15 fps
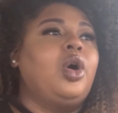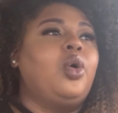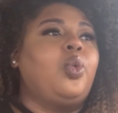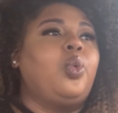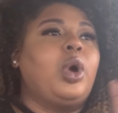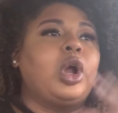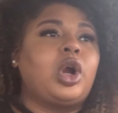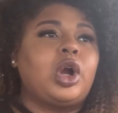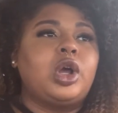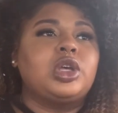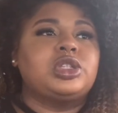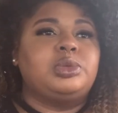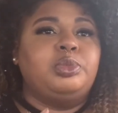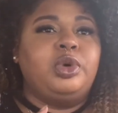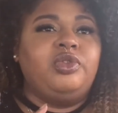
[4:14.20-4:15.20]
One girl
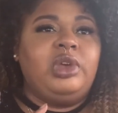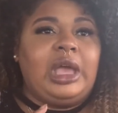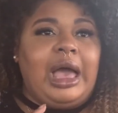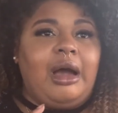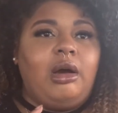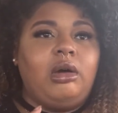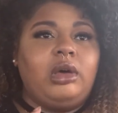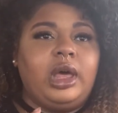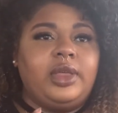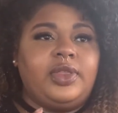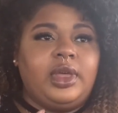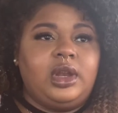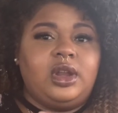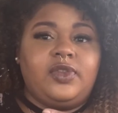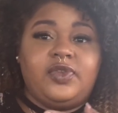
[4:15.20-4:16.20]
is moving out at
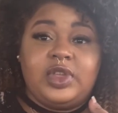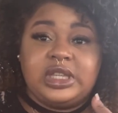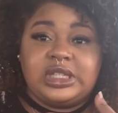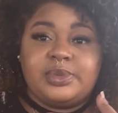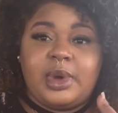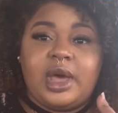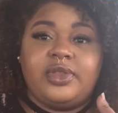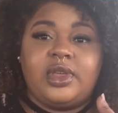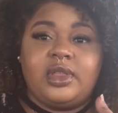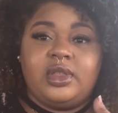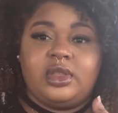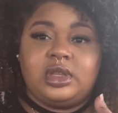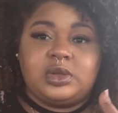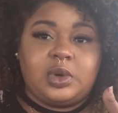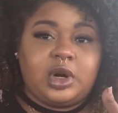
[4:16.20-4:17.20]
the end of this month, and
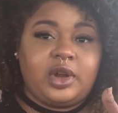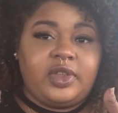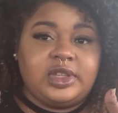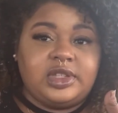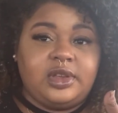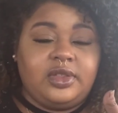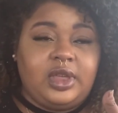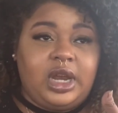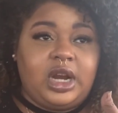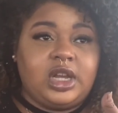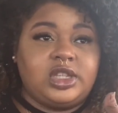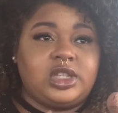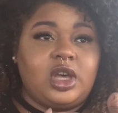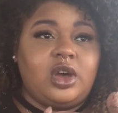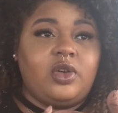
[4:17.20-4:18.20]
then there's one girl that's still there.
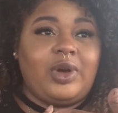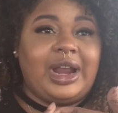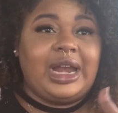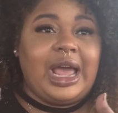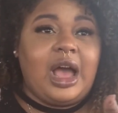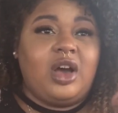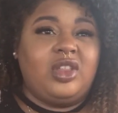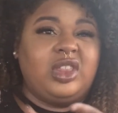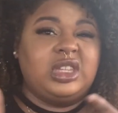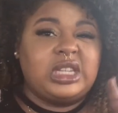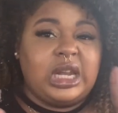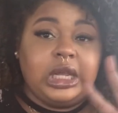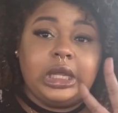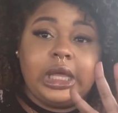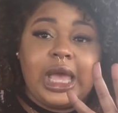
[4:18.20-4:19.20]
So right now I only
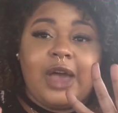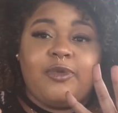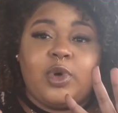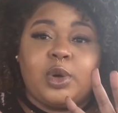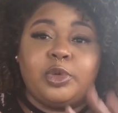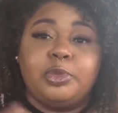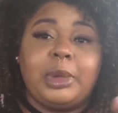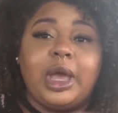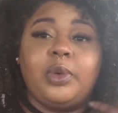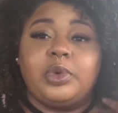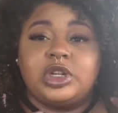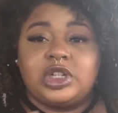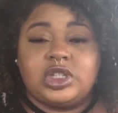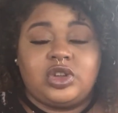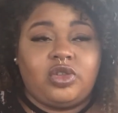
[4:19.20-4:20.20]
technically have one roommate,
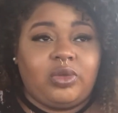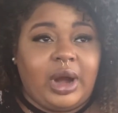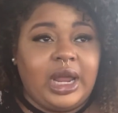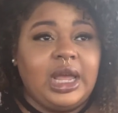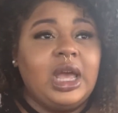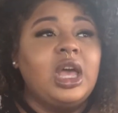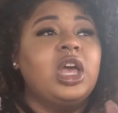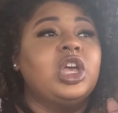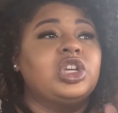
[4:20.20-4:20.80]
which is great.